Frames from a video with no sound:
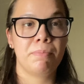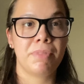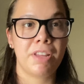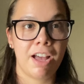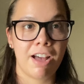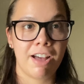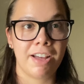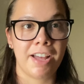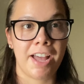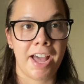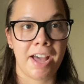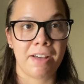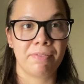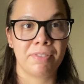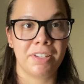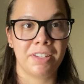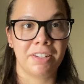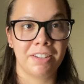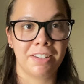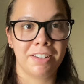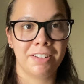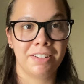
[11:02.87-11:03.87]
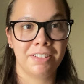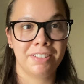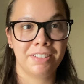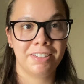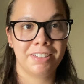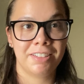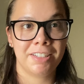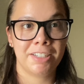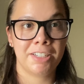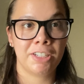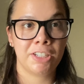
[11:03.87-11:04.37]
not having
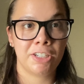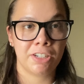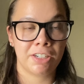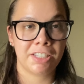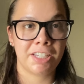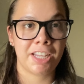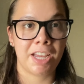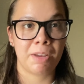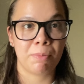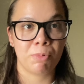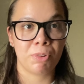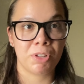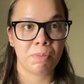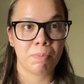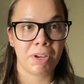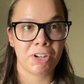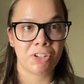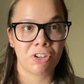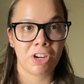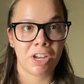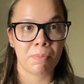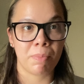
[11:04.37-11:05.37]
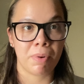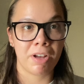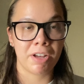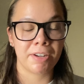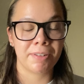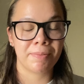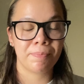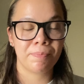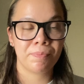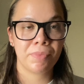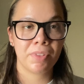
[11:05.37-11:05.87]
a good time with my
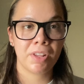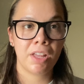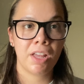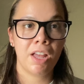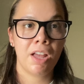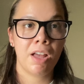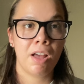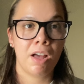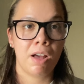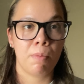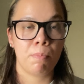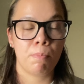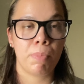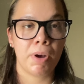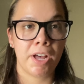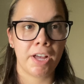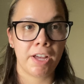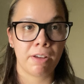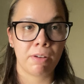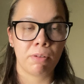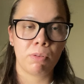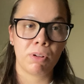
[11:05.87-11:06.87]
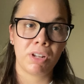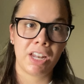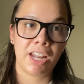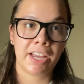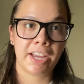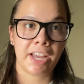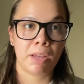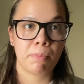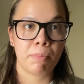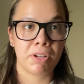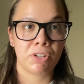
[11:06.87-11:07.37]
tripod. But like
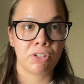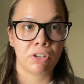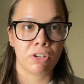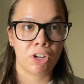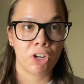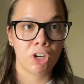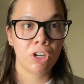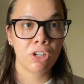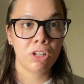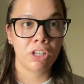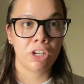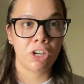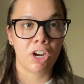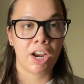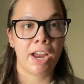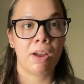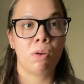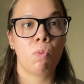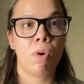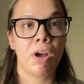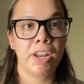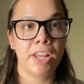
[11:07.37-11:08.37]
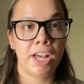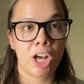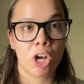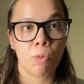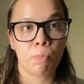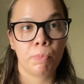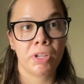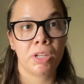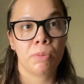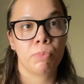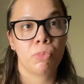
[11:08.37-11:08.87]
I mentioned earlier, I want to
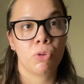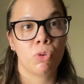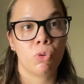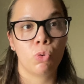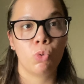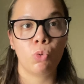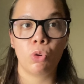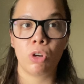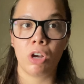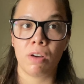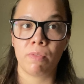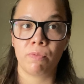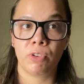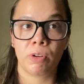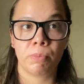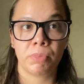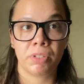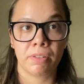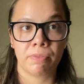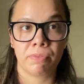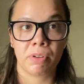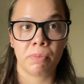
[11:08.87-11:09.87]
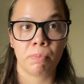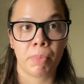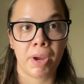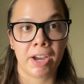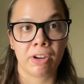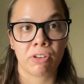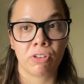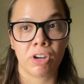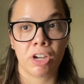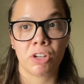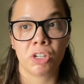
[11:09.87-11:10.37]
help people who come from different
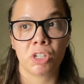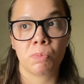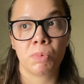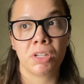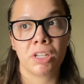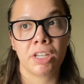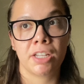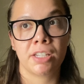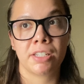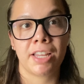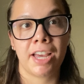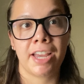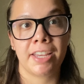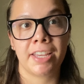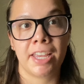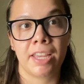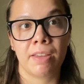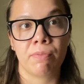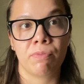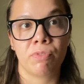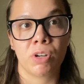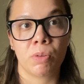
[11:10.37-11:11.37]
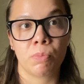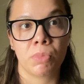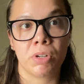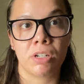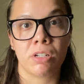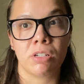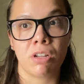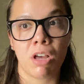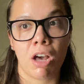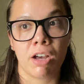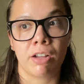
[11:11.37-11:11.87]
backgrounds because I came from a
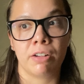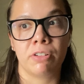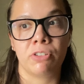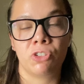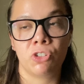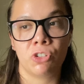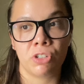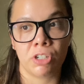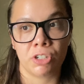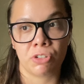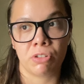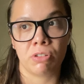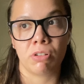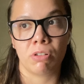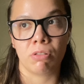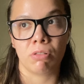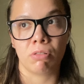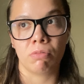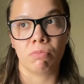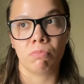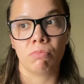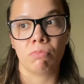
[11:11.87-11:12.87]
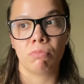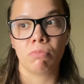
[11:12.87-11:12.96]
non-traditional